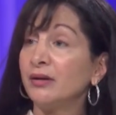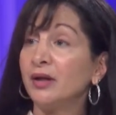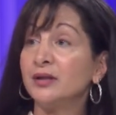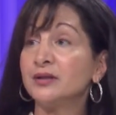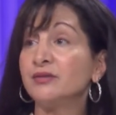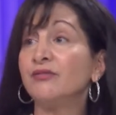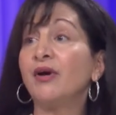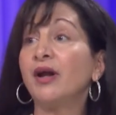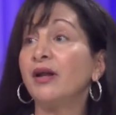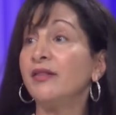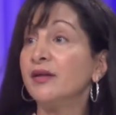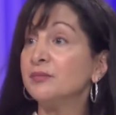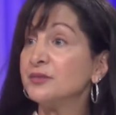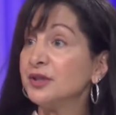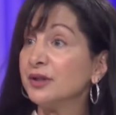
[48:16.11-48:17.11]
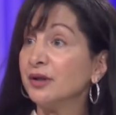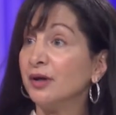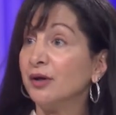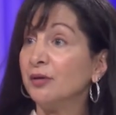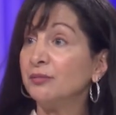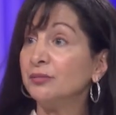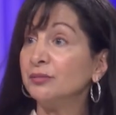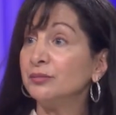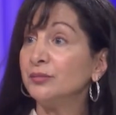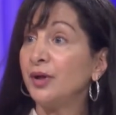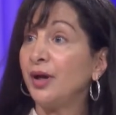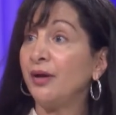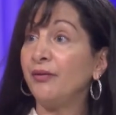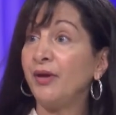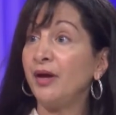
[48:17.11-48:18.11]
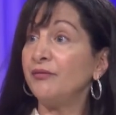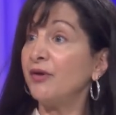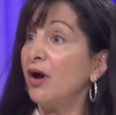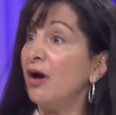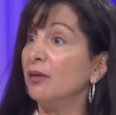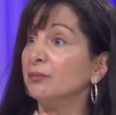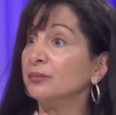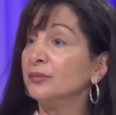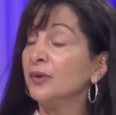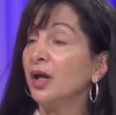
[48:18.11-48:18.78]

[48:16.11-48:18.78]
that has invited them to come, right. and they've come.